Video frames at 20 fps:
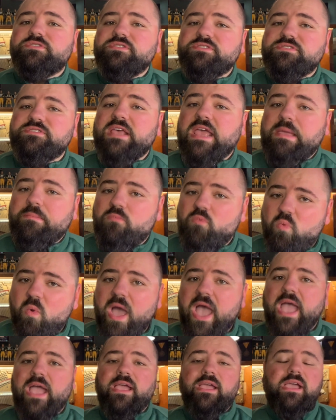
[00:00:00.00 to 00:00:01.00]
the same
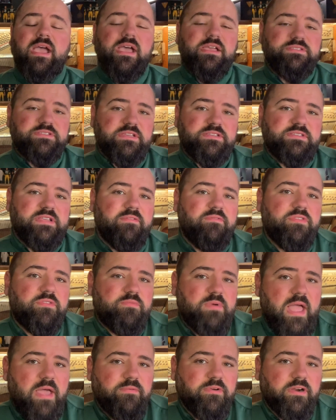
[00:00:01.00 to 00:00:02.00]
way as a 7th
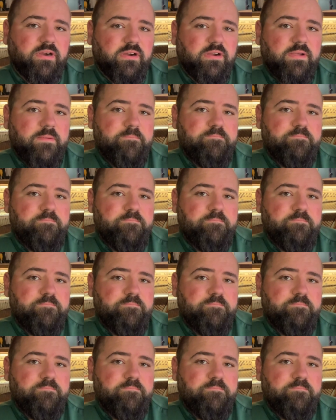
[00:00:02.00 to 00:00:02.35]
rounder.